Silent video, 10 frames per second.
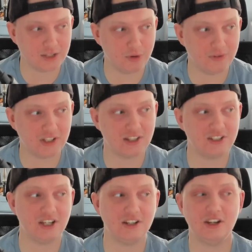Moving to the
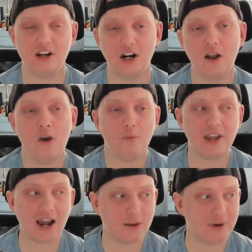C-tier, we
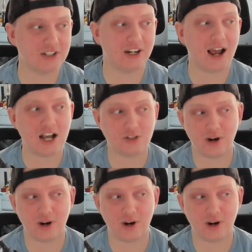got a bunch of guys,